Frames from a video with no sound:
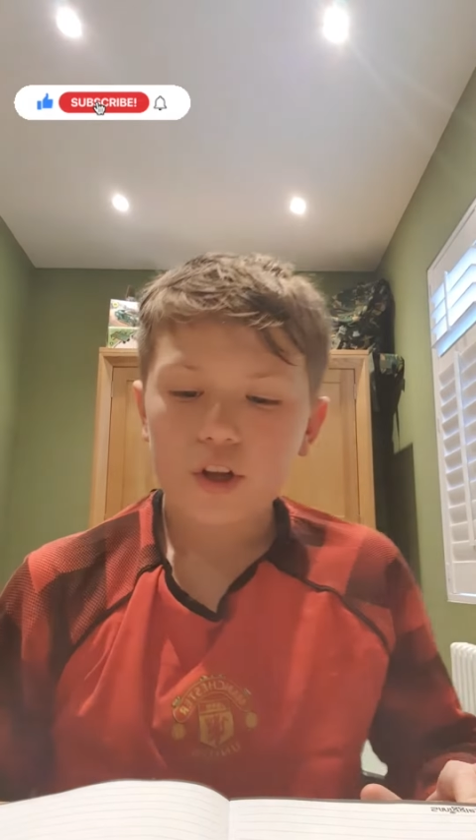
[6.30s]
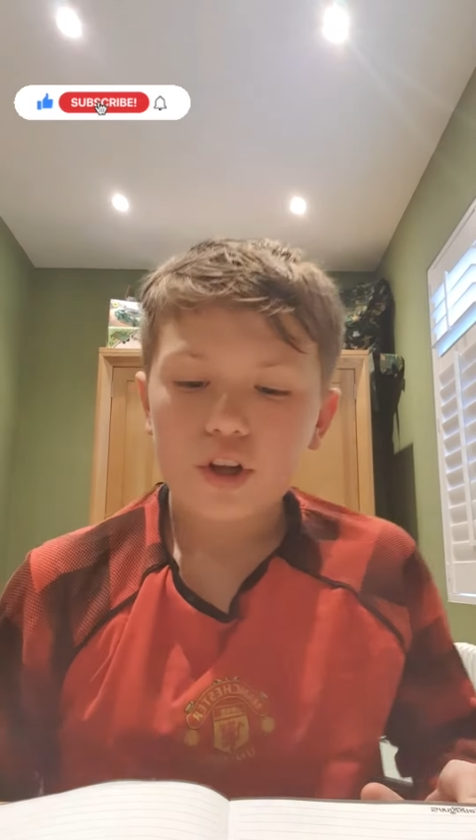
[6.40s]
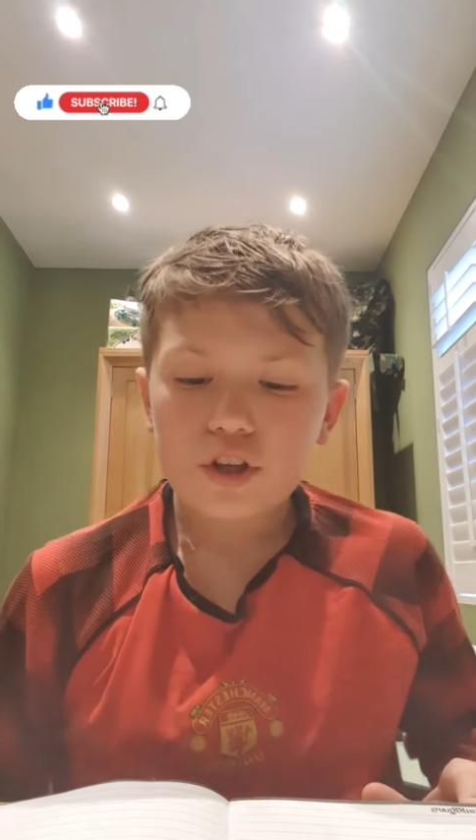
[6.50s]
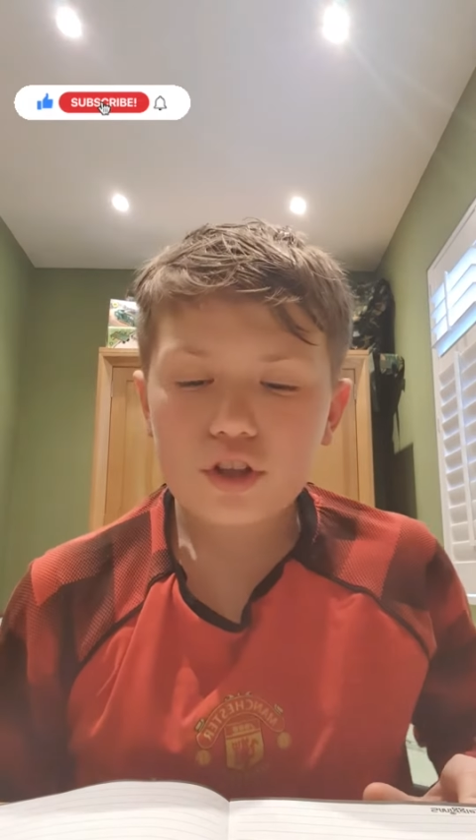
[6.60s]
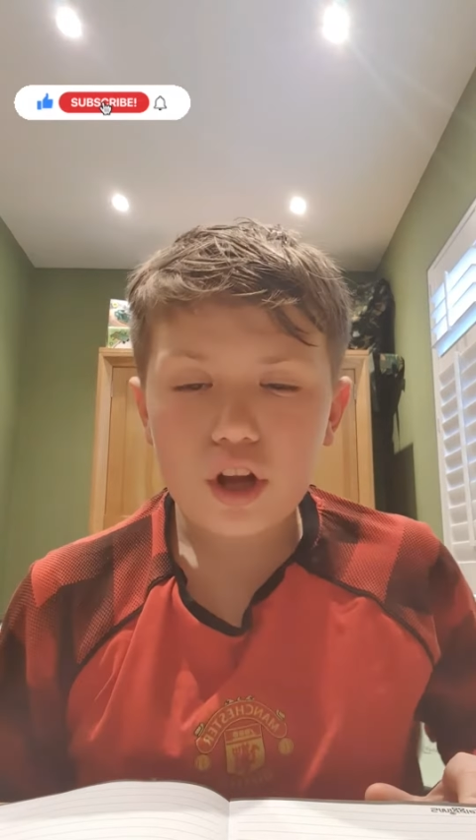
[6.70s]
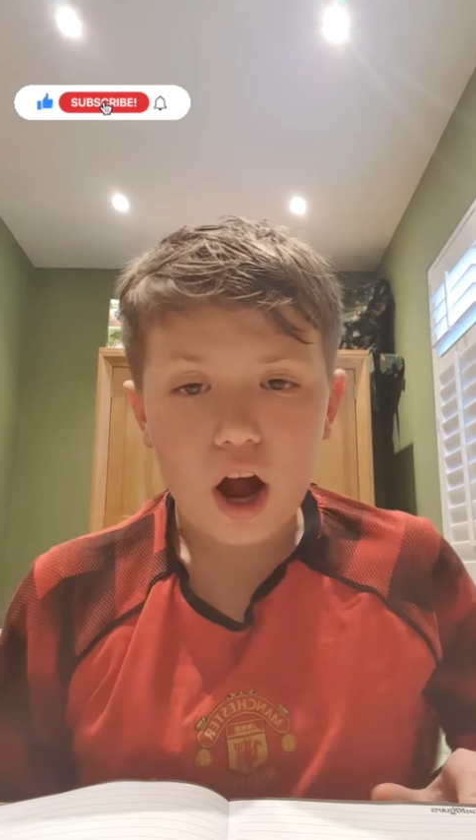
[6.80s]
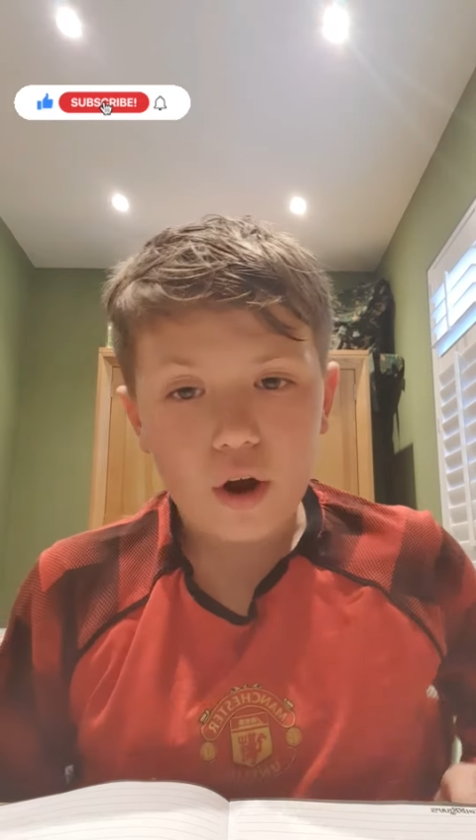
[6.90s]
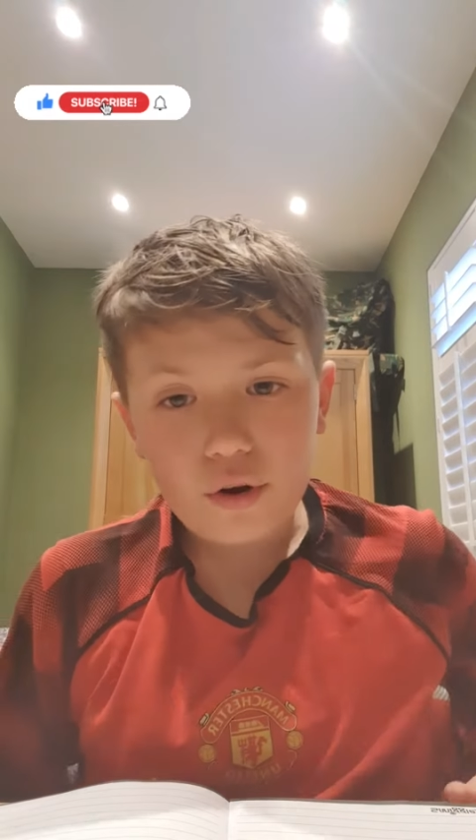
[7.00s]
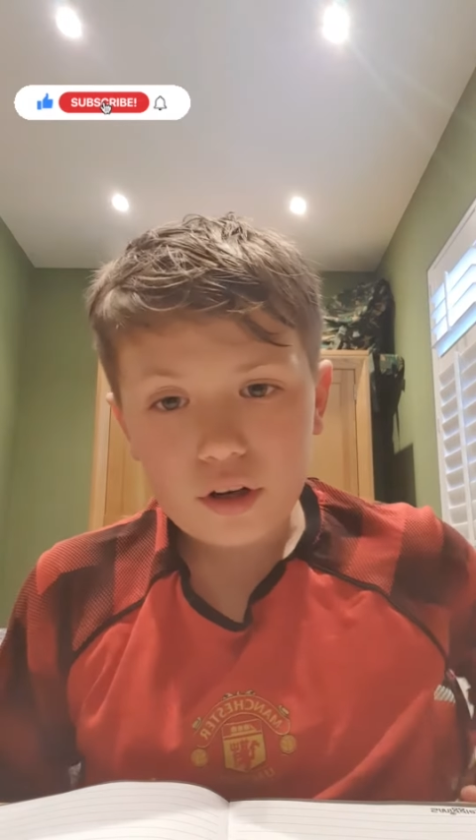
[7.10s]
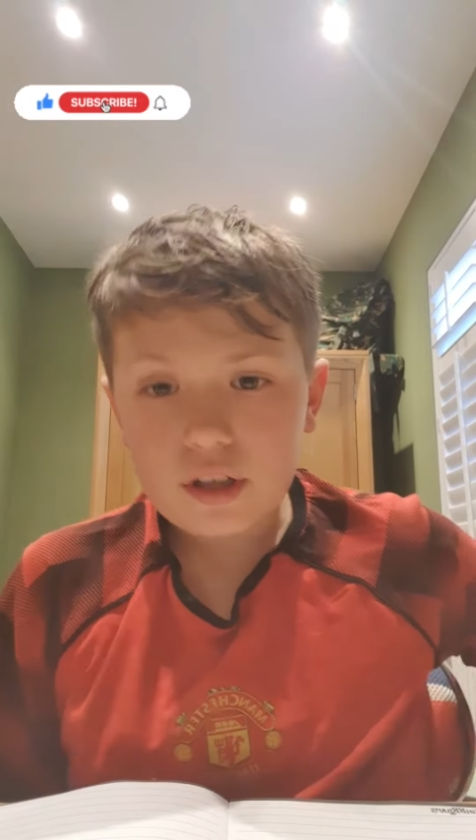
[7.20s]

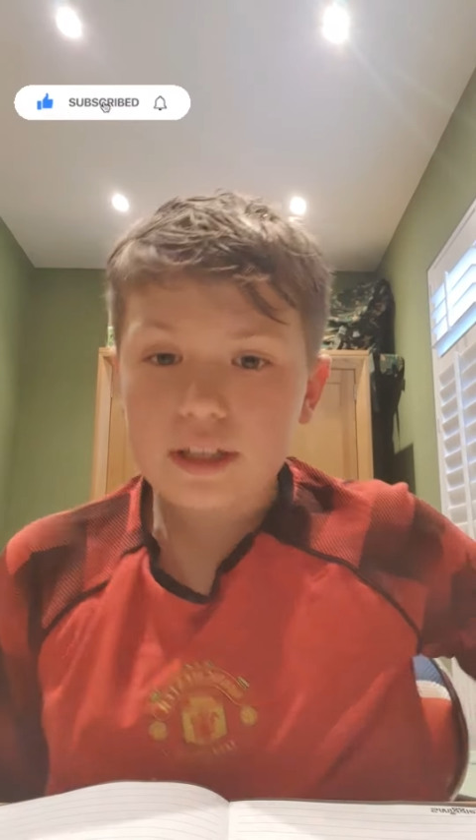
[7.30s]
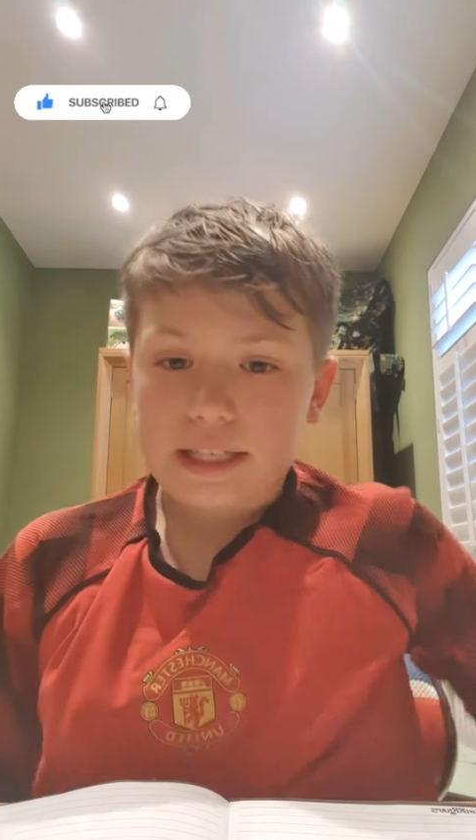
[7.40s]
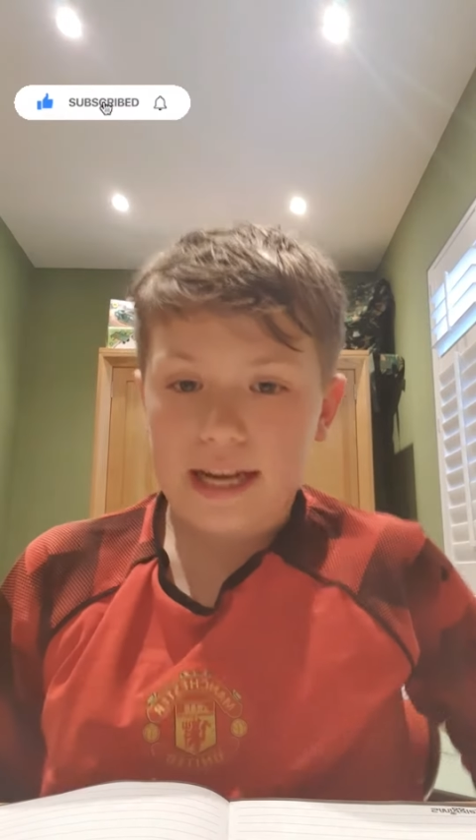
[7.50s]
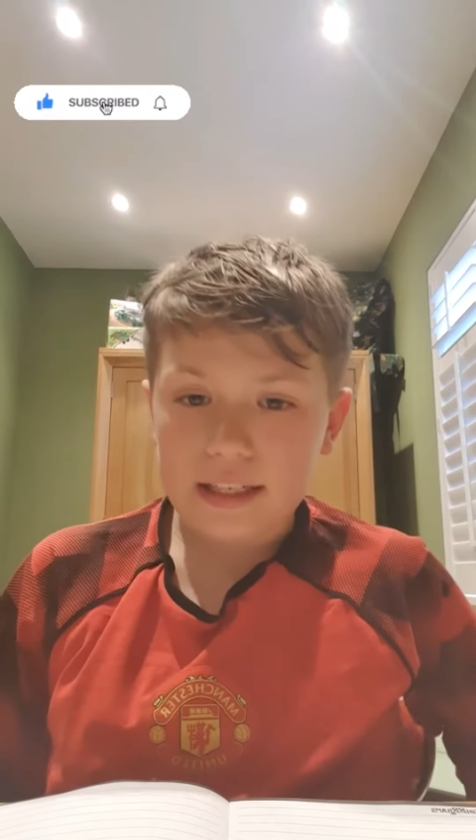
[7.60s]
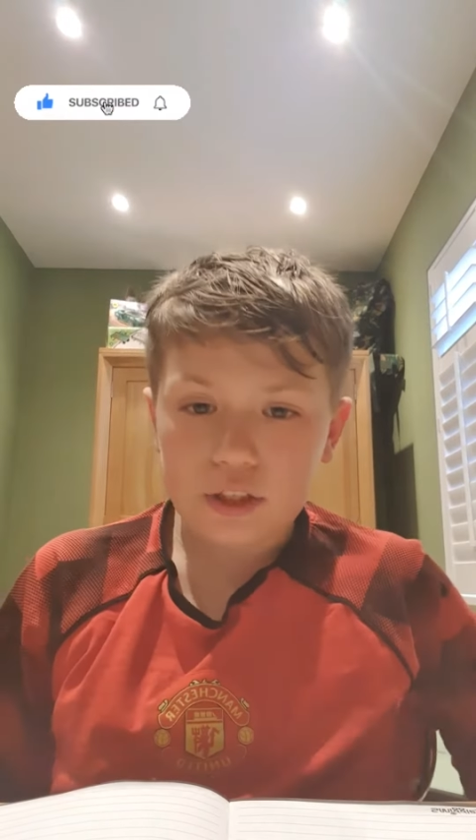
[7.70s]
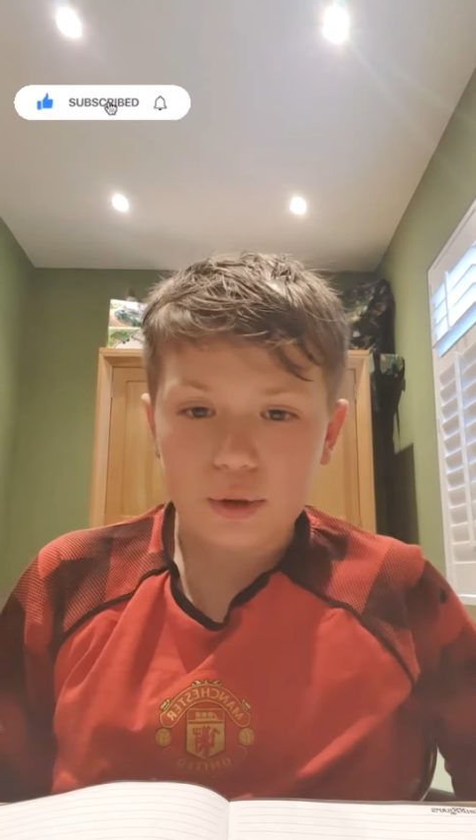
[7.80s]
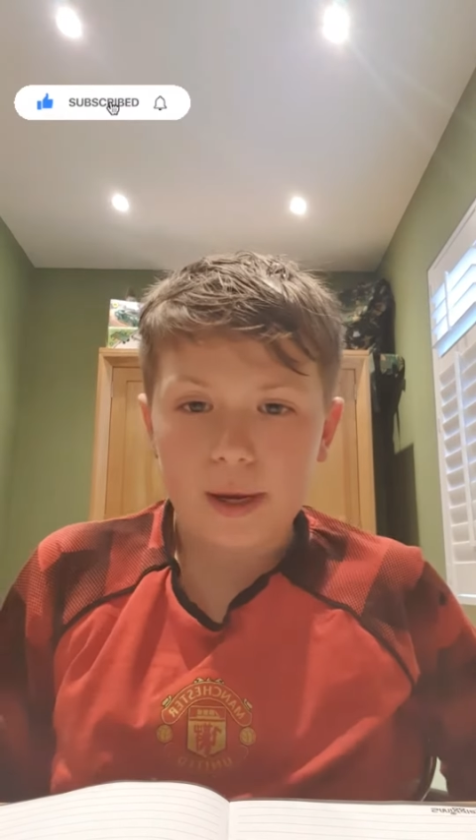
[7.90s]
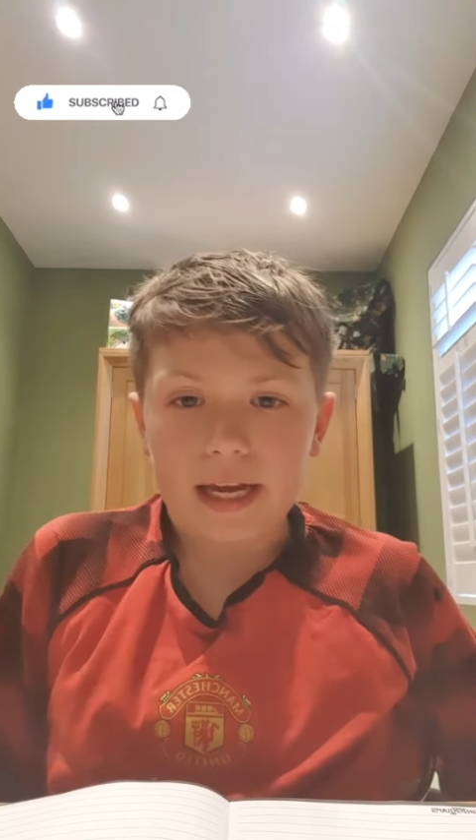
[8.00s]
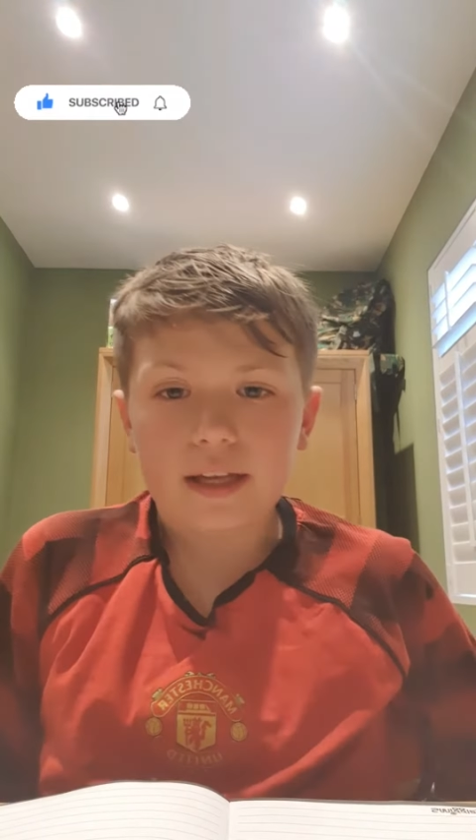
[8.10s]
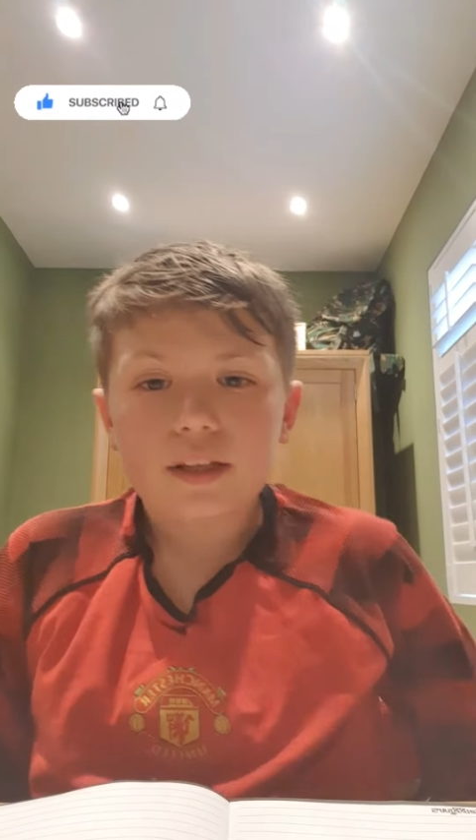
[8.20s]
So, let's get into
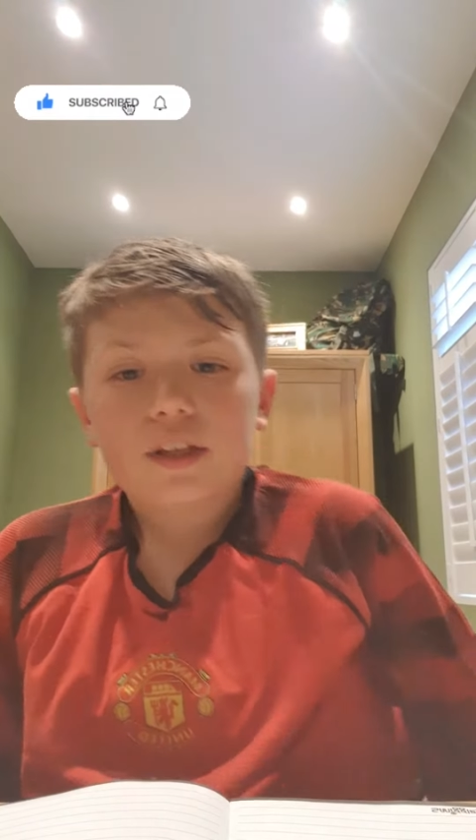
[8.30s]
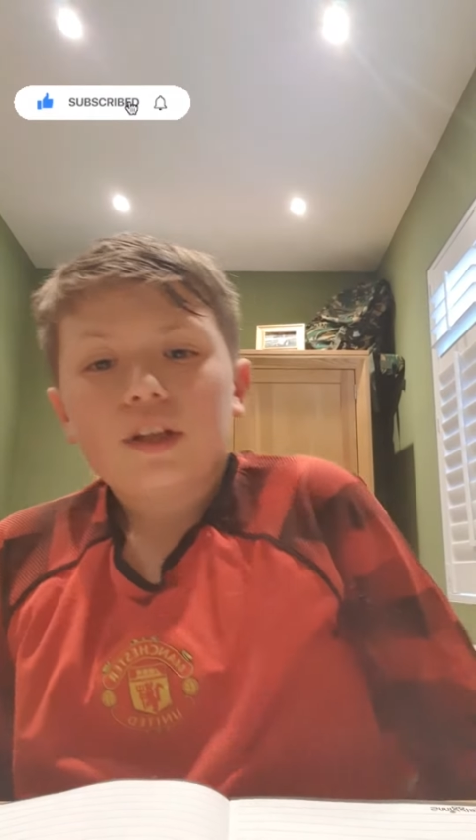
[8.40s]
it.